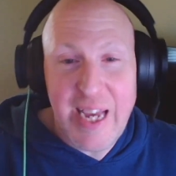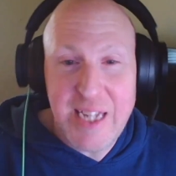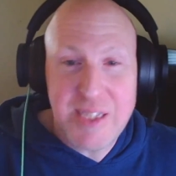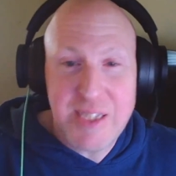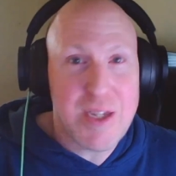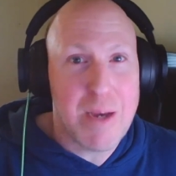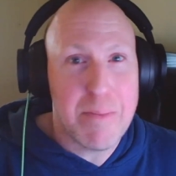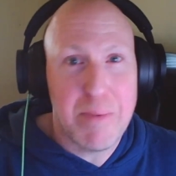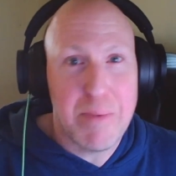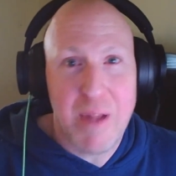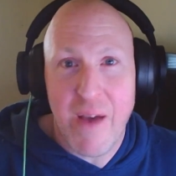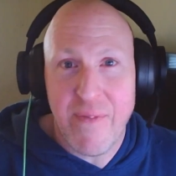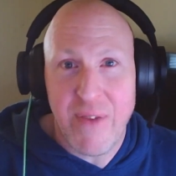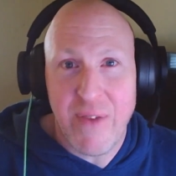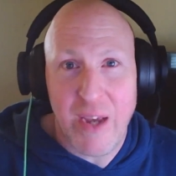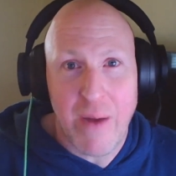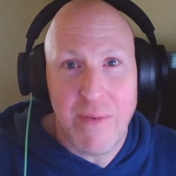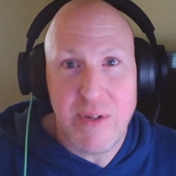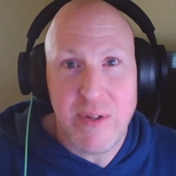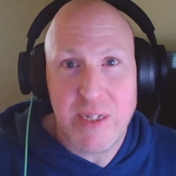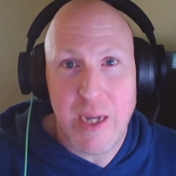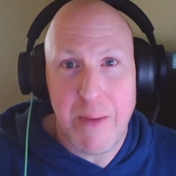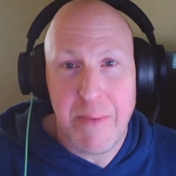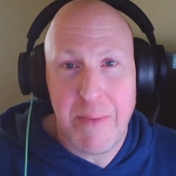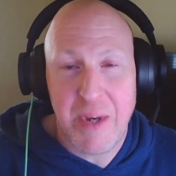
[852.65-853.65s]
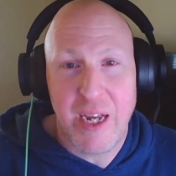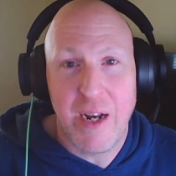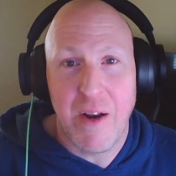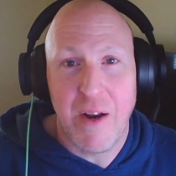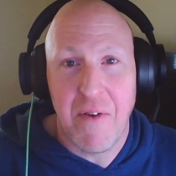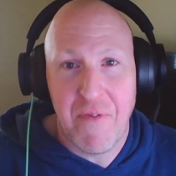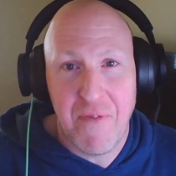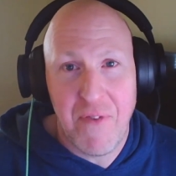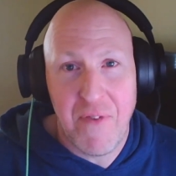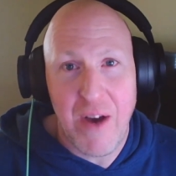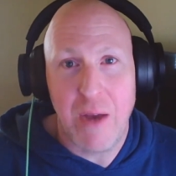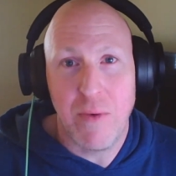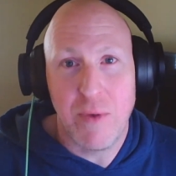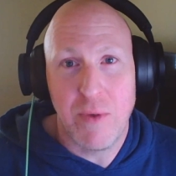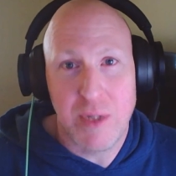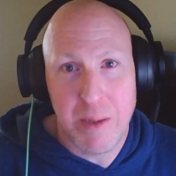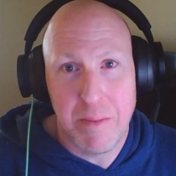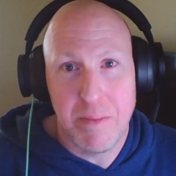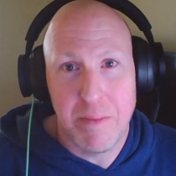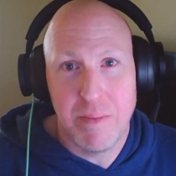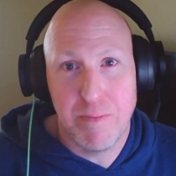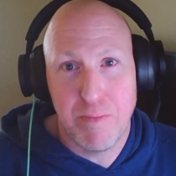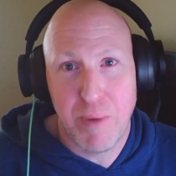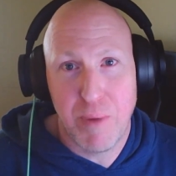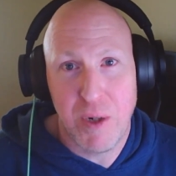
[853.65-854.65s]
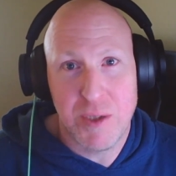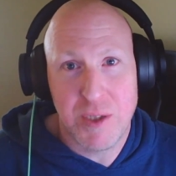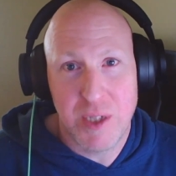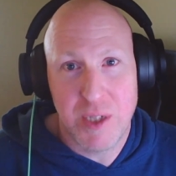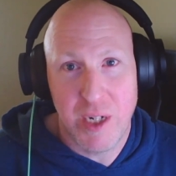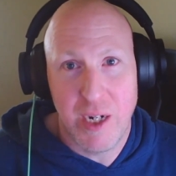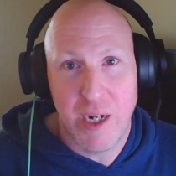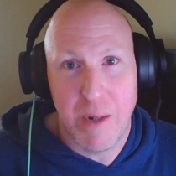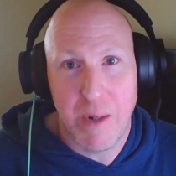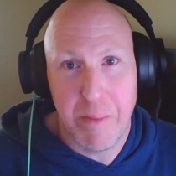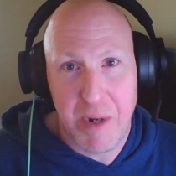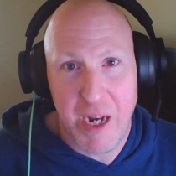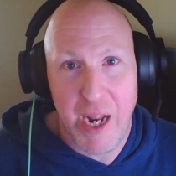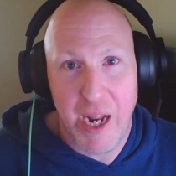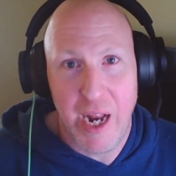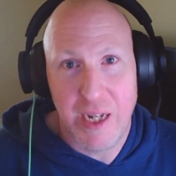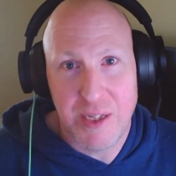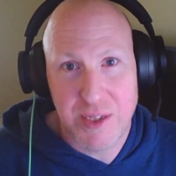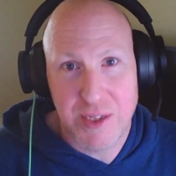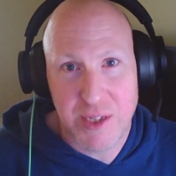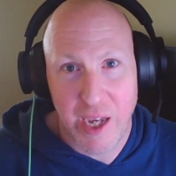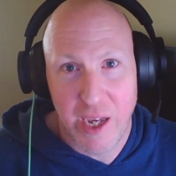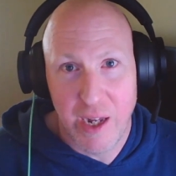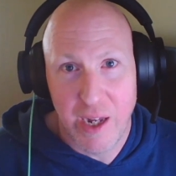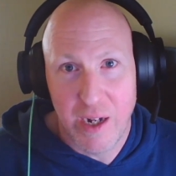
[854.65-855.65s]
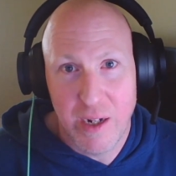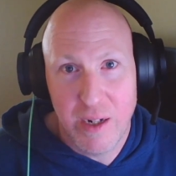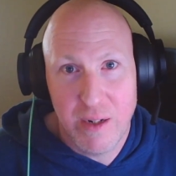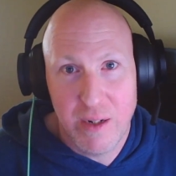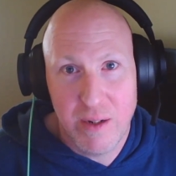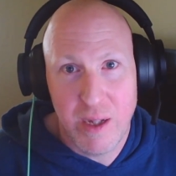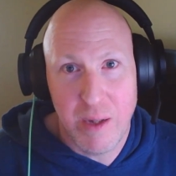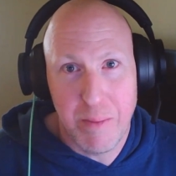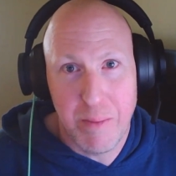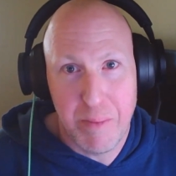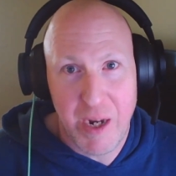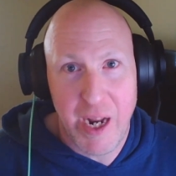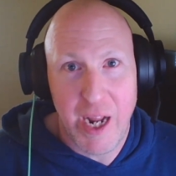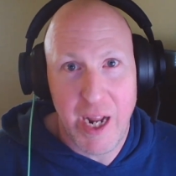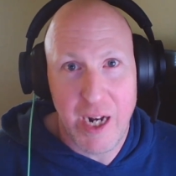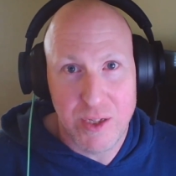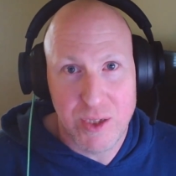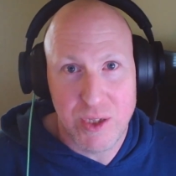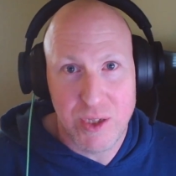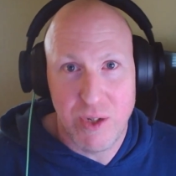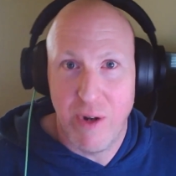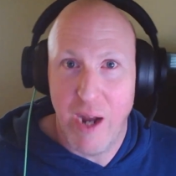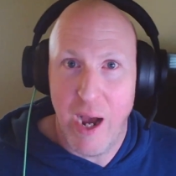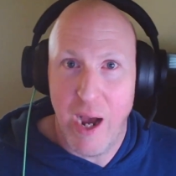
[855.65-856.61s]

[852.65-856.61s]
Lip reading: stop laughing every time I get in a fight with the person in a banana suit.